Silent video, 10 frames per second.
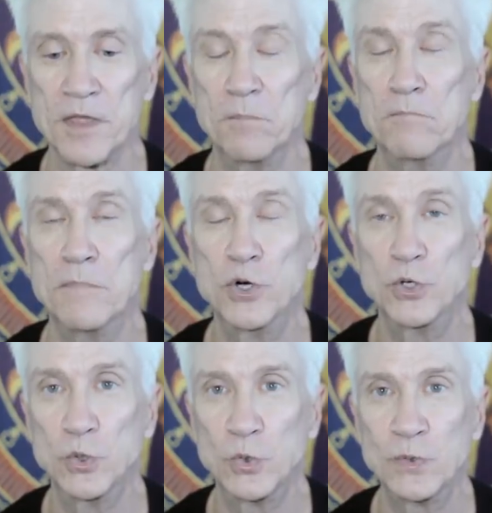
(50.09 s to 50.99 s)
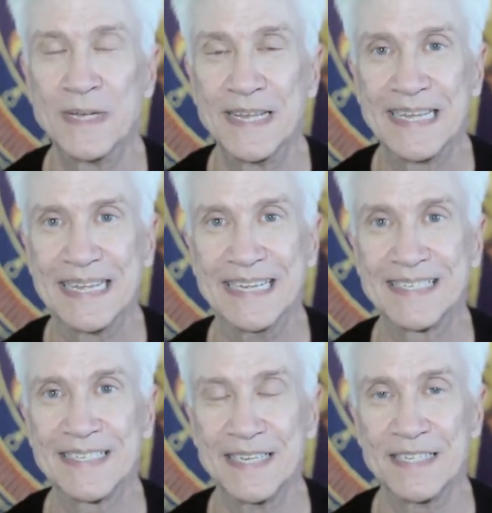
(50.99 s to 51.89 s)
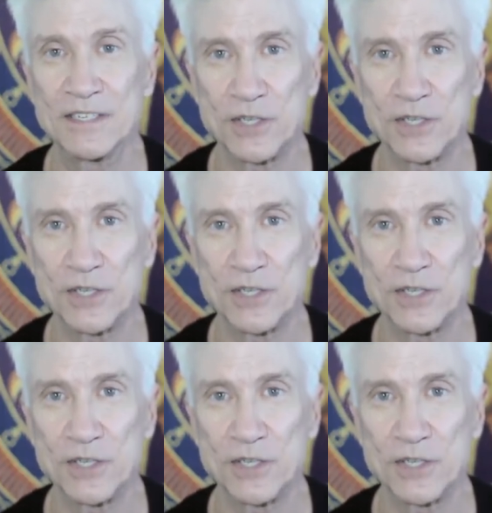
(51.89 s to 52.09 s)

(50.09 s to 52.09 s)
The moon is in